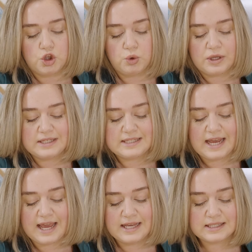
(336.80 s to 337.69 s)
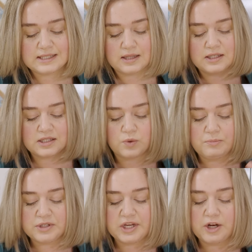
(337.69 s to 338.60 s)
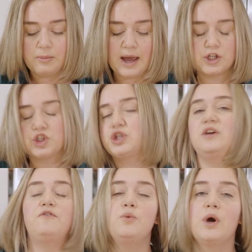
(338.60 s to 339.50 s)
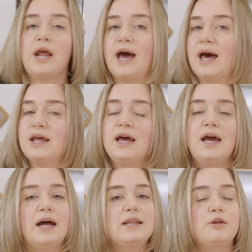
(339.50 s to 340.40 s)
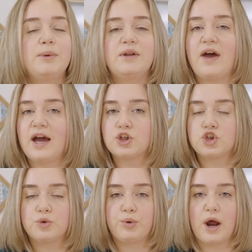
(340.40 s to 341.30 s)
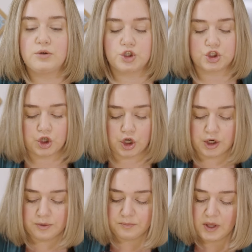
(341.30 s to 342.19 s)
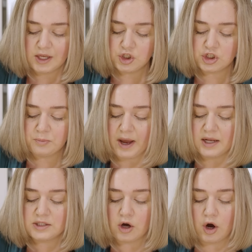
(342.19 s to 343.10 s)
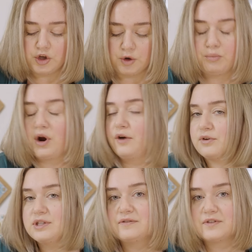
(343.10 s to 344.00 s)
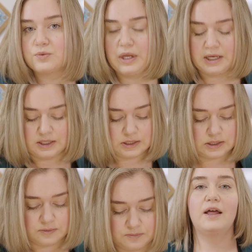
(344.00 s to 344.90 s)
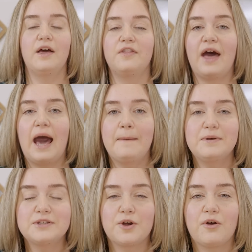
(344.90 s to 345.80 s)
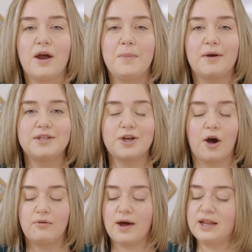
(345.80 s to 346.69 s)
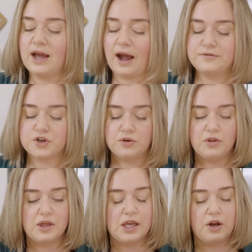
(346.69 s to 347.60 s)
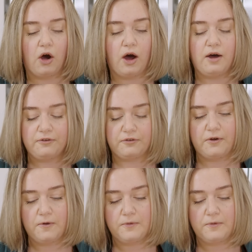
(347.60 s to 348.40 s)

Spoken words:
you can taste the sweet potato mash. See if you want to add a little bit of extra brown sugar. Just depends on your preference of sweetness. The apples and cranberries are ready. I've turned the heat off,